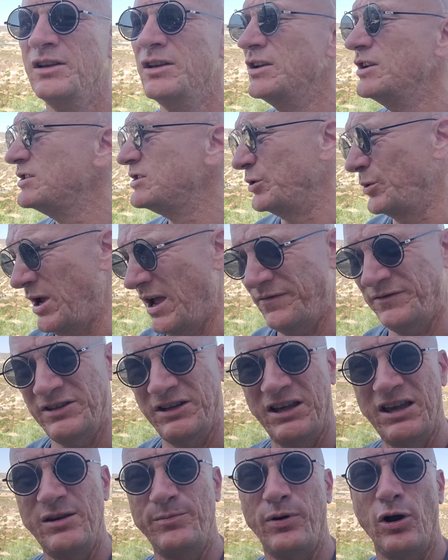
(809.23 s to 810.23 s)
So we have to
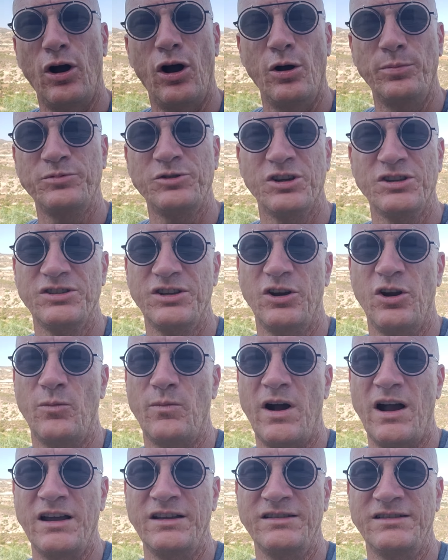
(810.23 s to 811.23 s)
keep our options and our
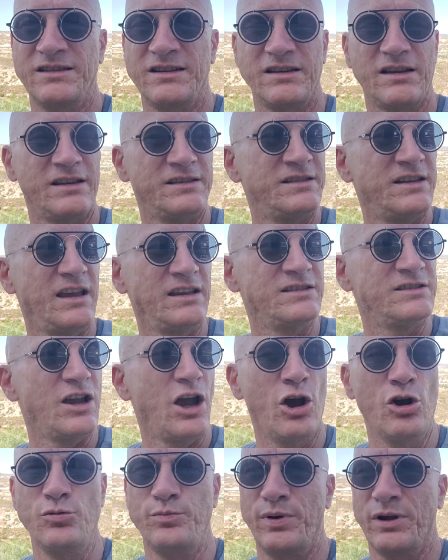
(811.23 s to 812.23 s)
mindsets
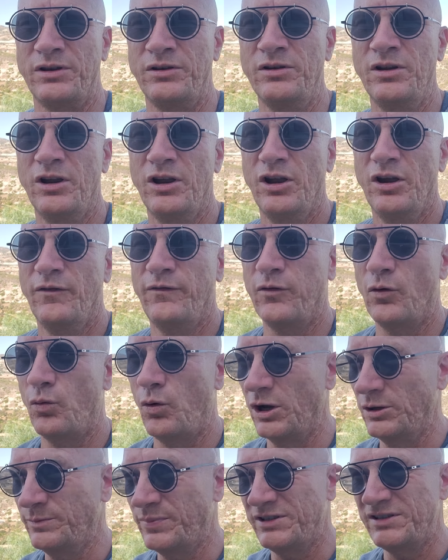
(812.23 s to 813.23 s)
open for
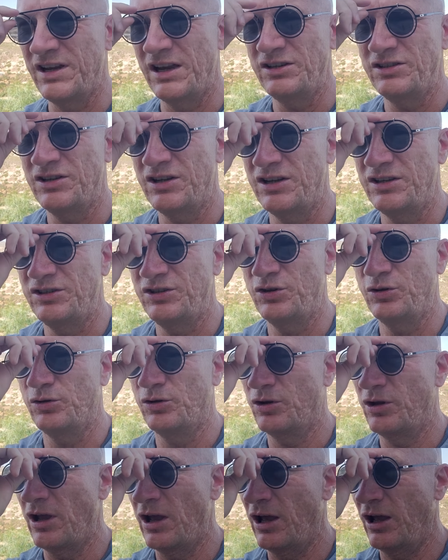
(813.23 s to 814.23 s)
what potentially
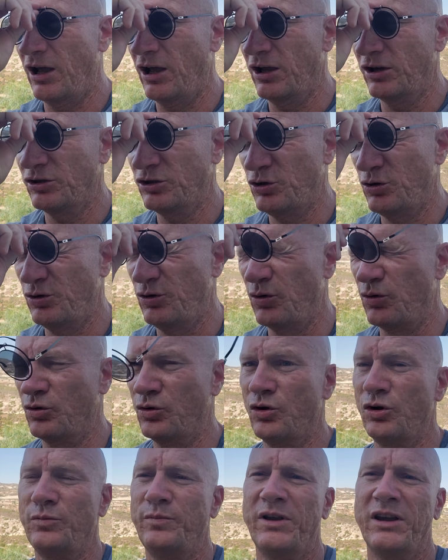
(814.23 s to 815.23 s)
should or
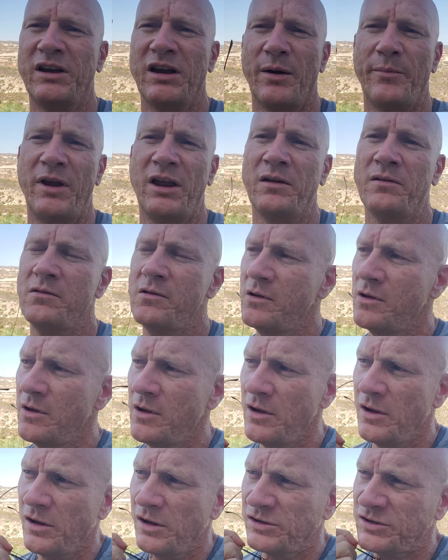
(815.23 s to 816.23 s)
could be coming.
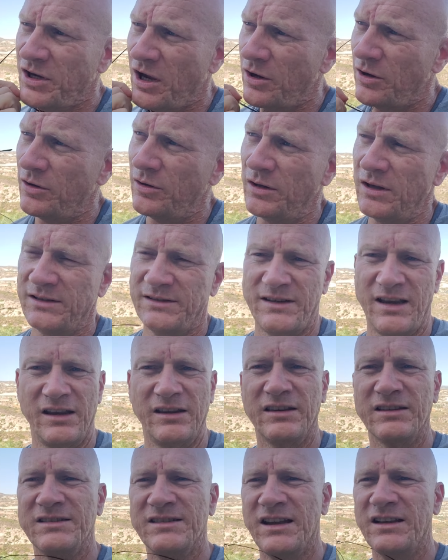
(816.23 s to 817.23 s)
So let's
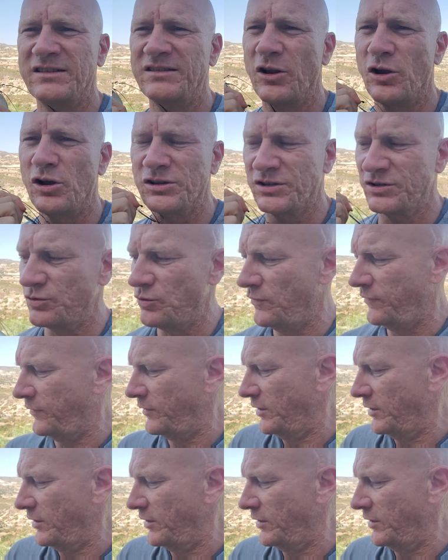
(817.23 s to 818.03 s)
take the sunglasses off.